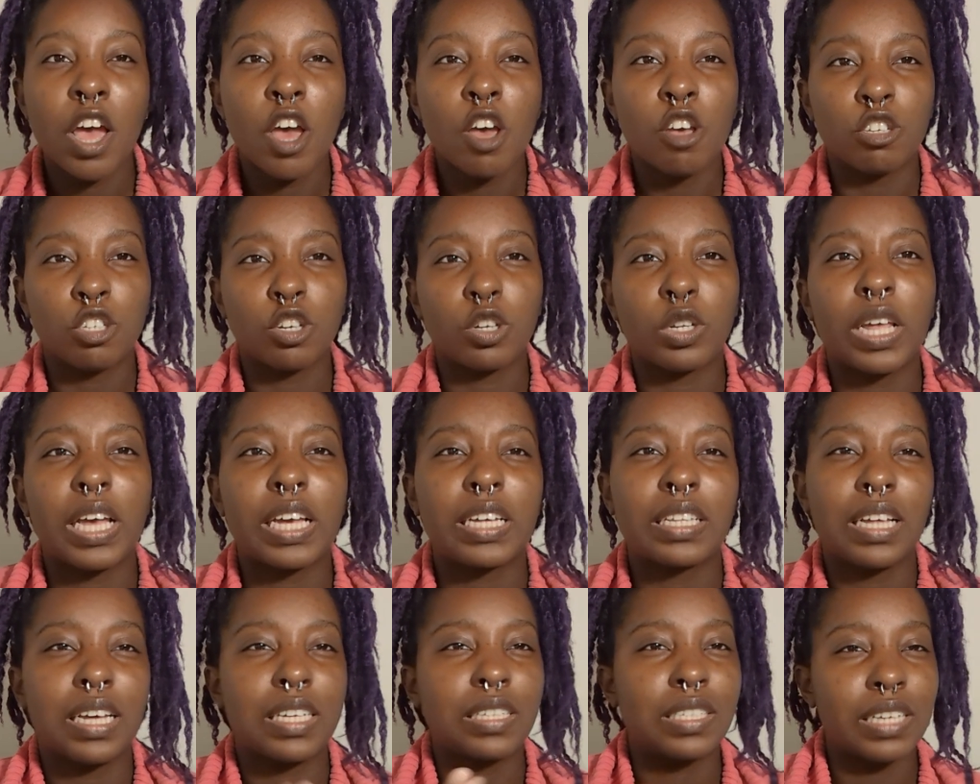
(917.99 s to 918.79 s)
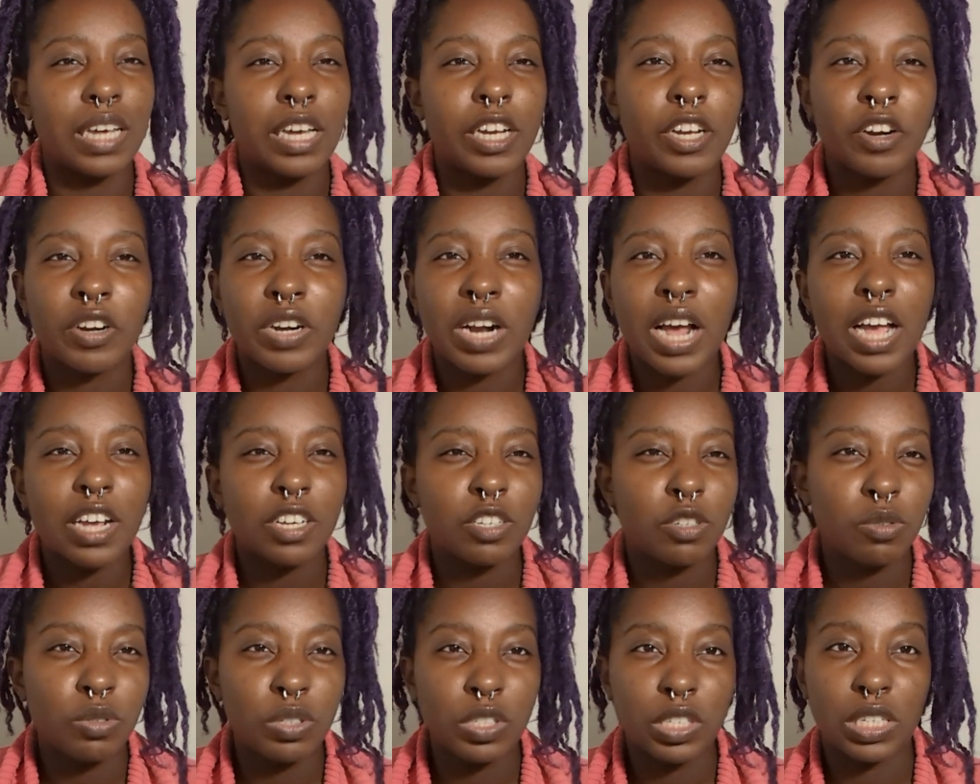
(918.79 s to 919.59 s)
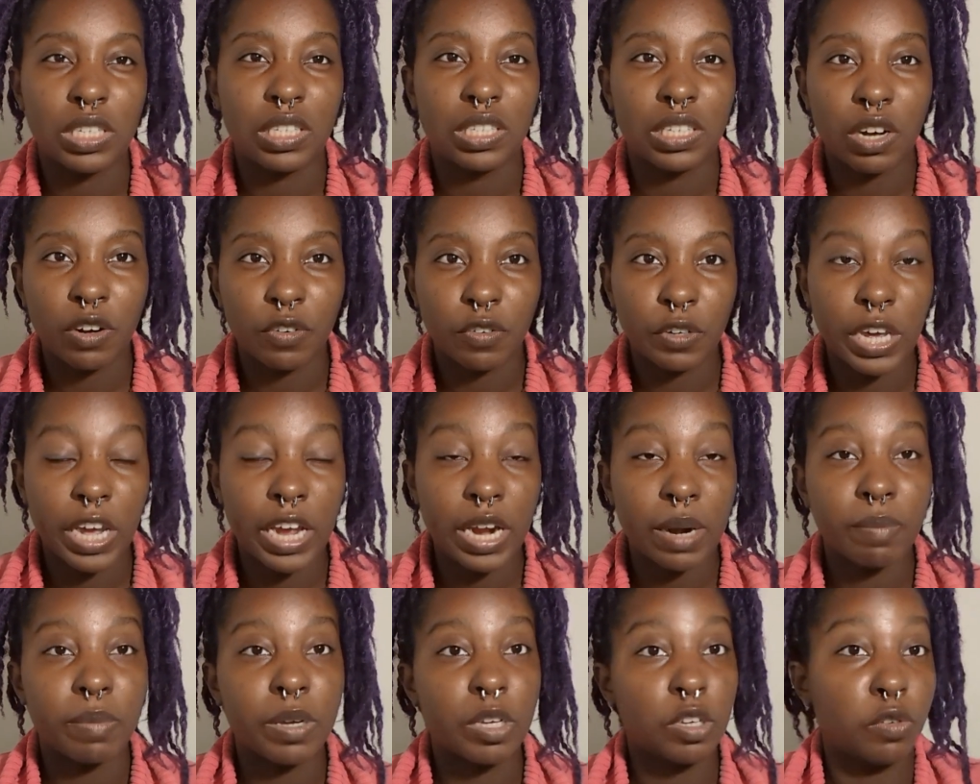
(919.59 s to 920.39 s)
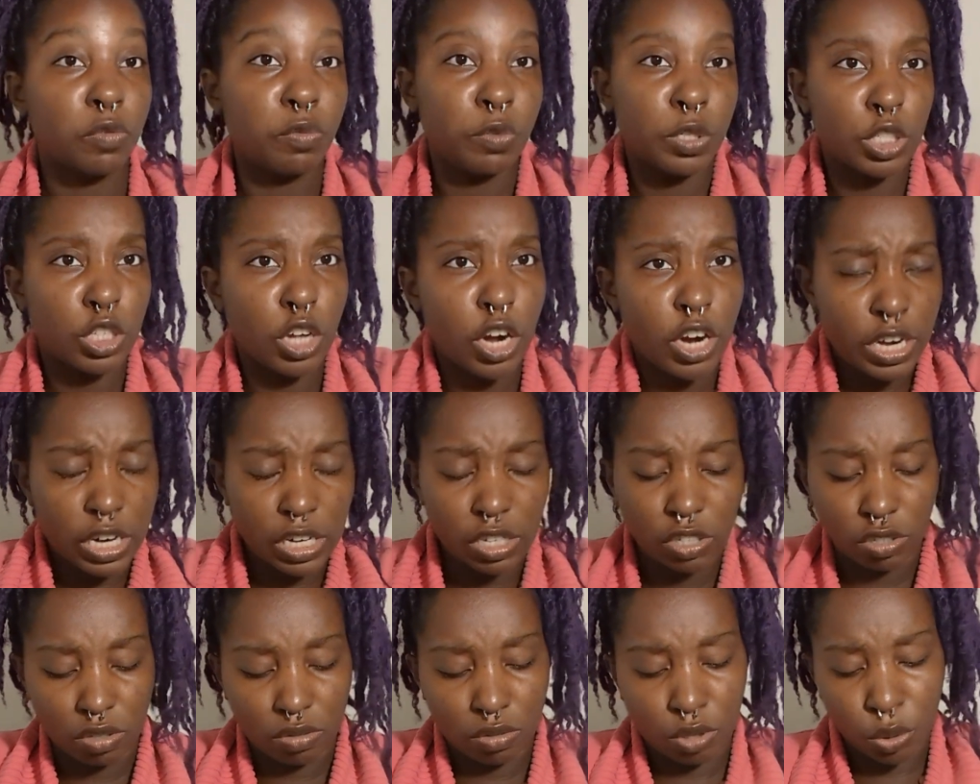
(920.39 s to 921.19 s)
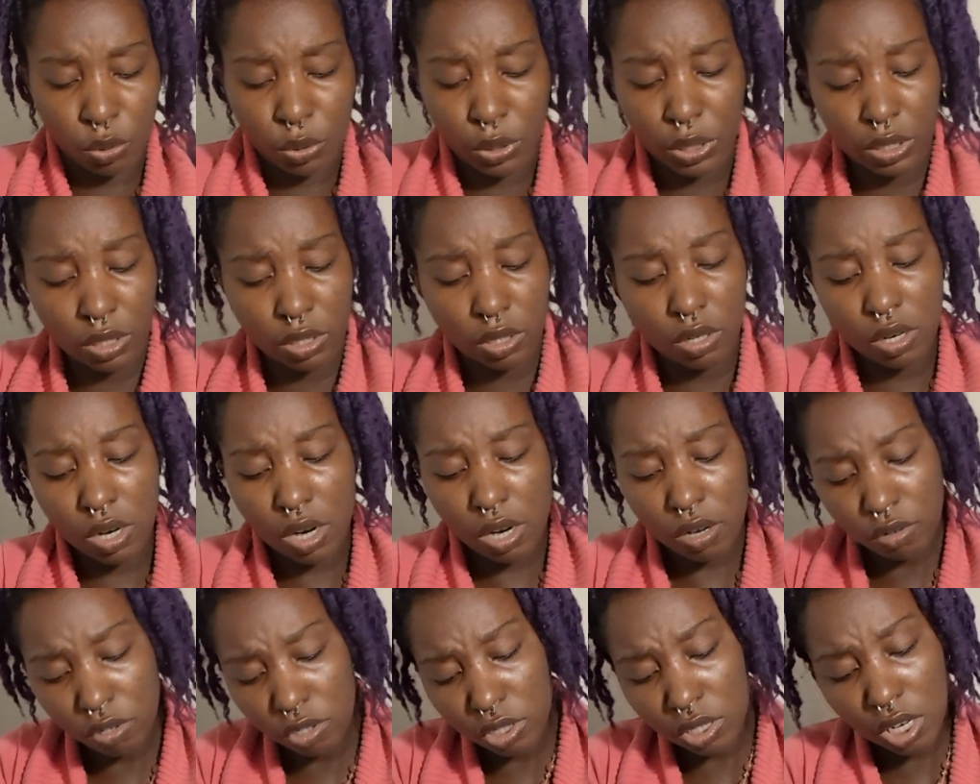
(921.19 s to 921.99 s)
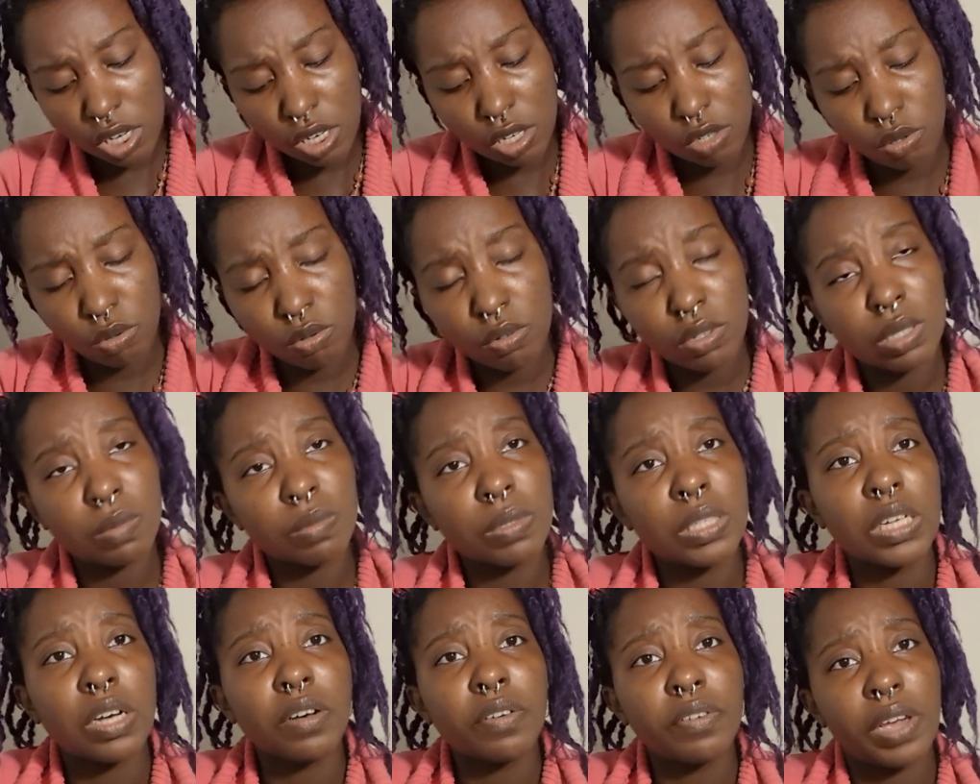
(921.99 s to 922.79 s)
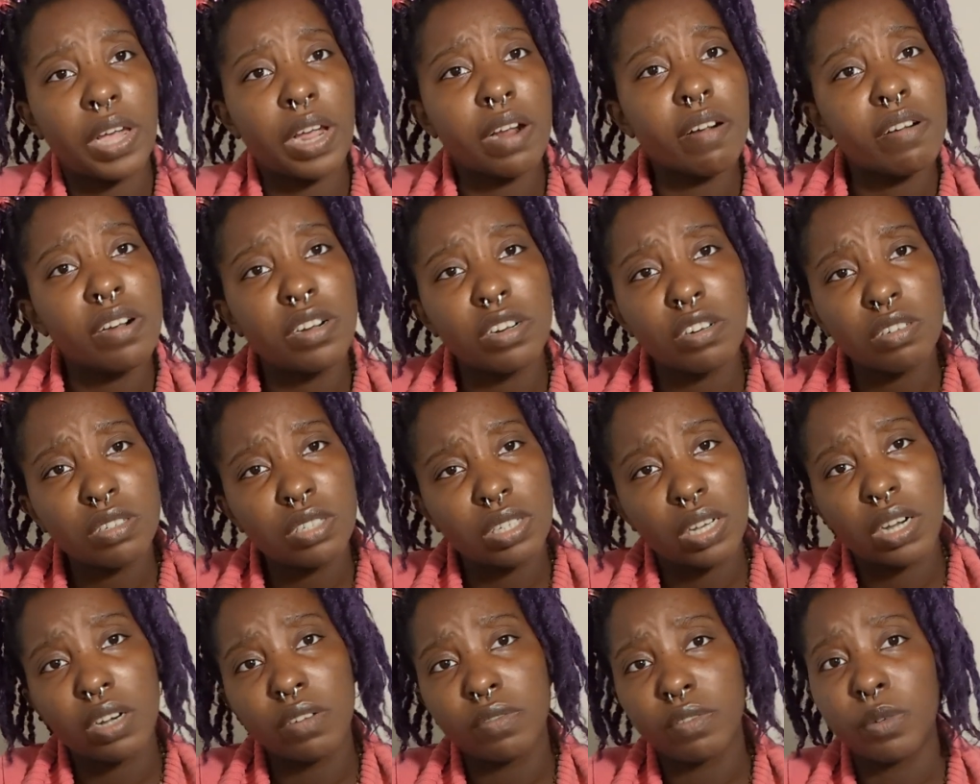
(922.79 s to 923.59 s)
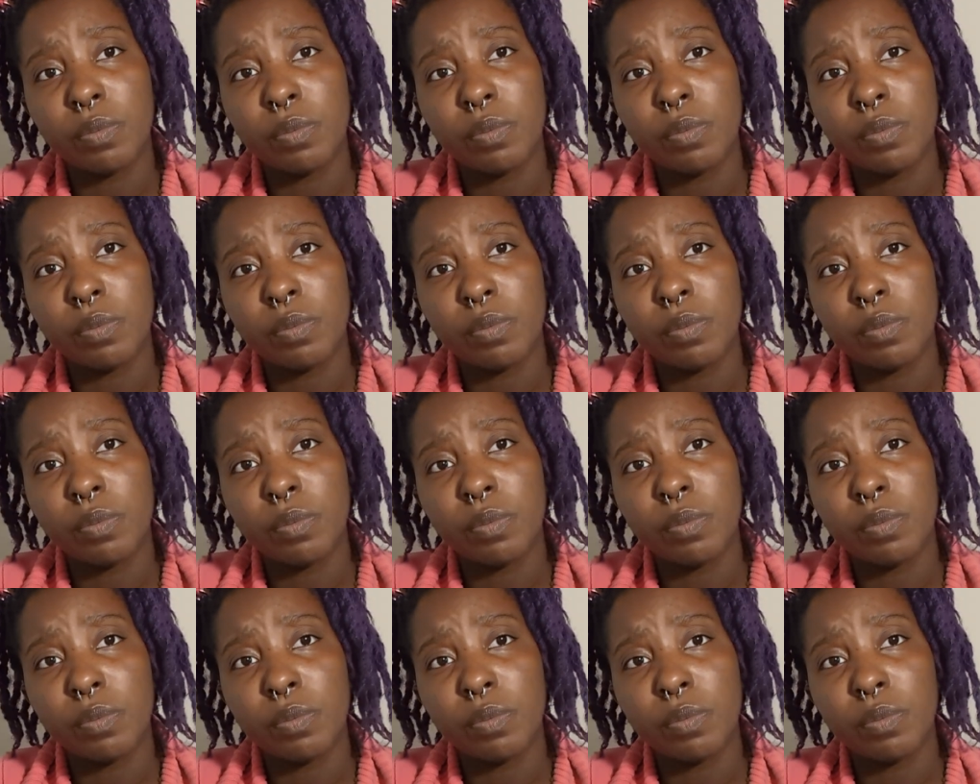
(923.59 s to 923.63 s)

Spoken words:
So like, let's say you're not used to self-care, but you started doing, you started doing some self-care on yourself.